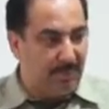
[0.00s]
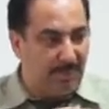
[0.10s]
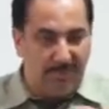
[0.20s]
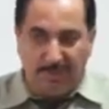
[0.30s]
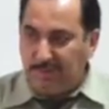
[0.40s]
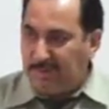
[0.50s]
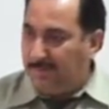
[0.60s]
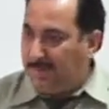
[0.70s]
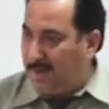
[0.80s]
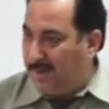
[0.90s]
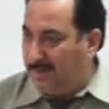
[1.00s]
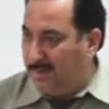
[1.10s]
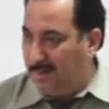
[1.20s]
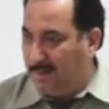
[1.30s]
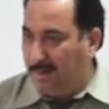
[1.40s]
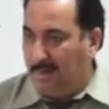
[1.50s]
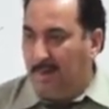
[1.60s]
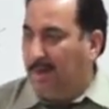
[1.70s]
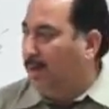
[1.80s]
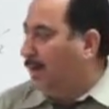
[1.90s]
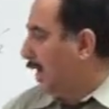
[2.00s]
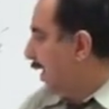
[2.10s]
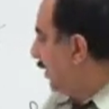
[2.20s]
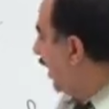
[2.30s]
Revolution per, Okay,